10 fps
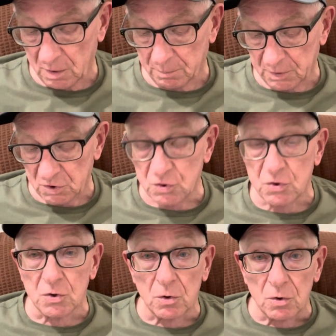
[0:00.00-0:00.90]
but to
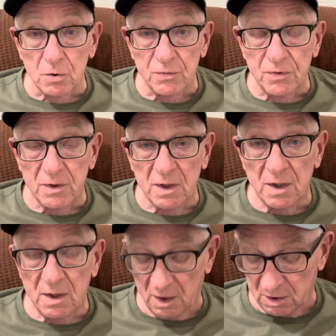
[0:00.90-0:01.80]
serve
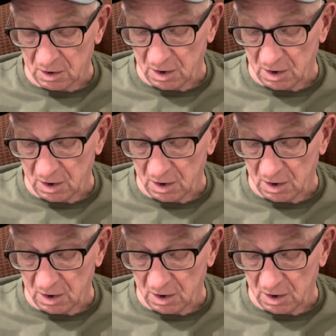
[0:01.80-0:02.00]
and